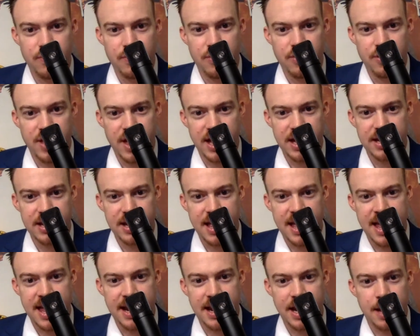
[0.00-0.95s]
then
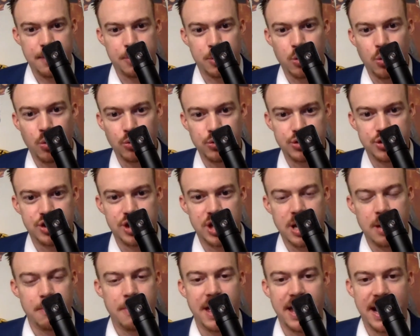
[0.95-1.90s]
headed up Gold's
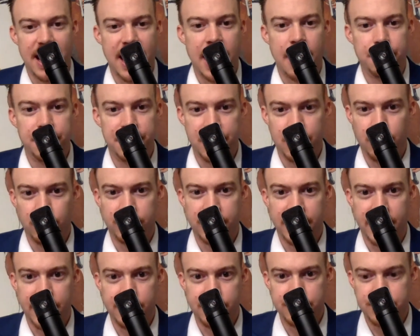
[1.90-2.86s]
Gym and Omni
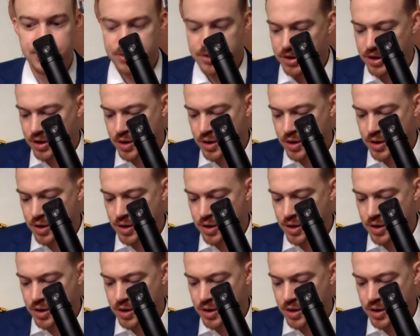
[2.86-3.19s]
Hotels.